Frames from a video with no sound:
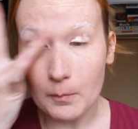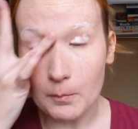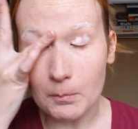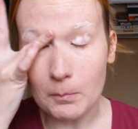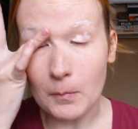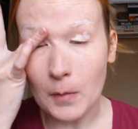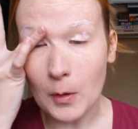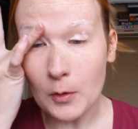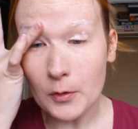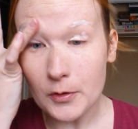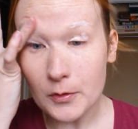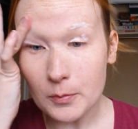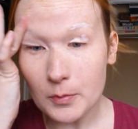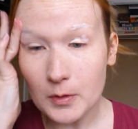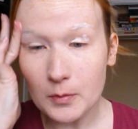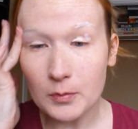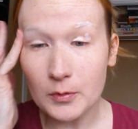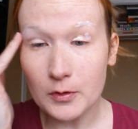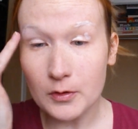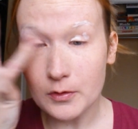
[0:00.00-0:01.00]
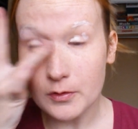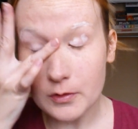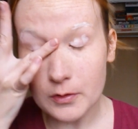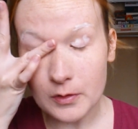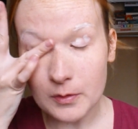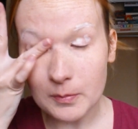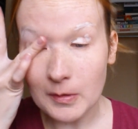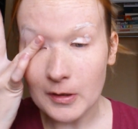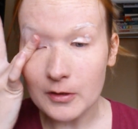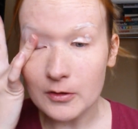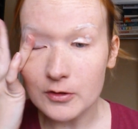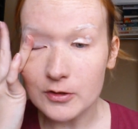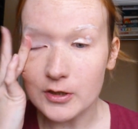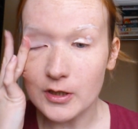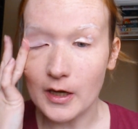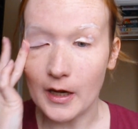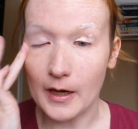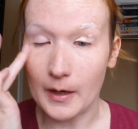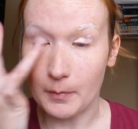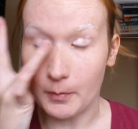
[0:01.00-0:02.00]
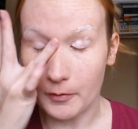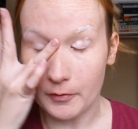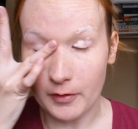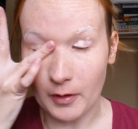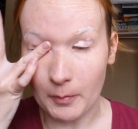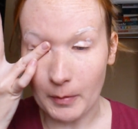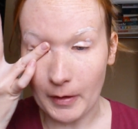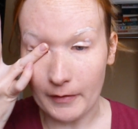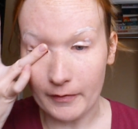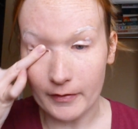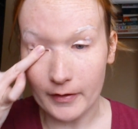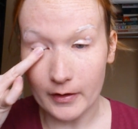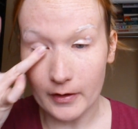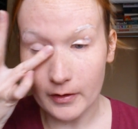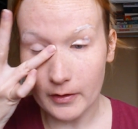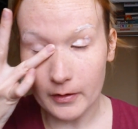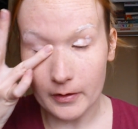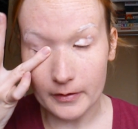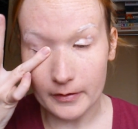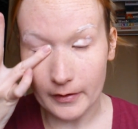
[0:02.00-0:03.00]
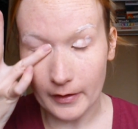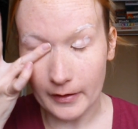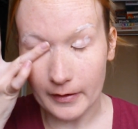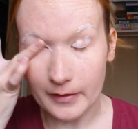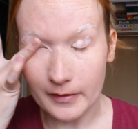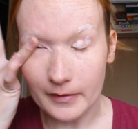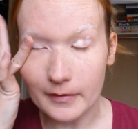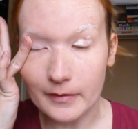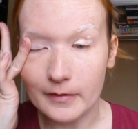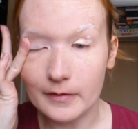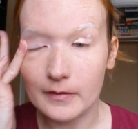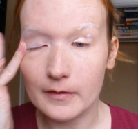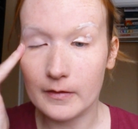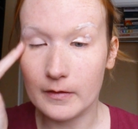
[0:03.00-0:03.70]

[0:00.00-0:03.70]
most people use a sponge. I prefer my finger because I can,